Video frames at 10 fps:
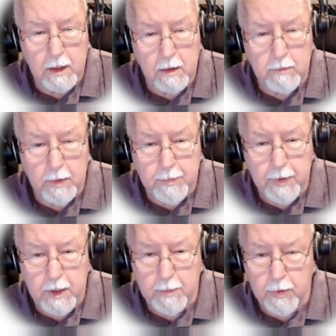But
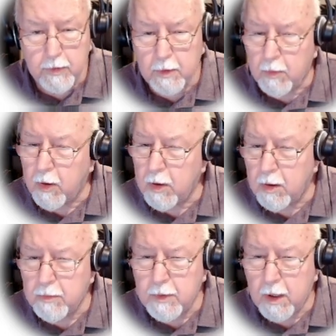Peter put them all
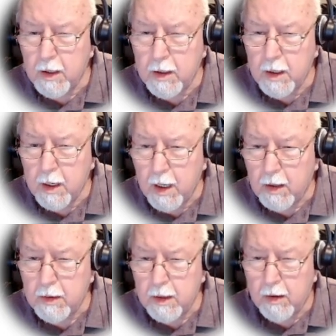outside and
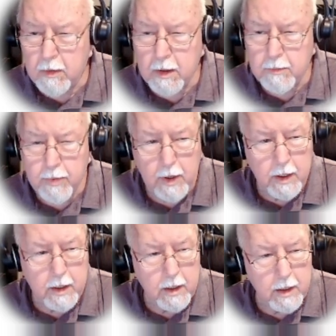knelt down and
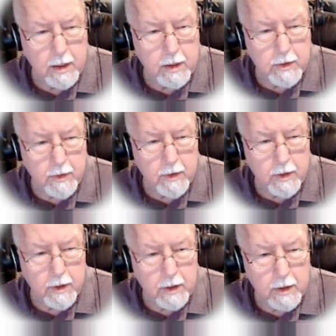prayed and
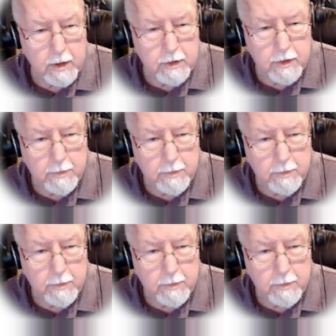turned to the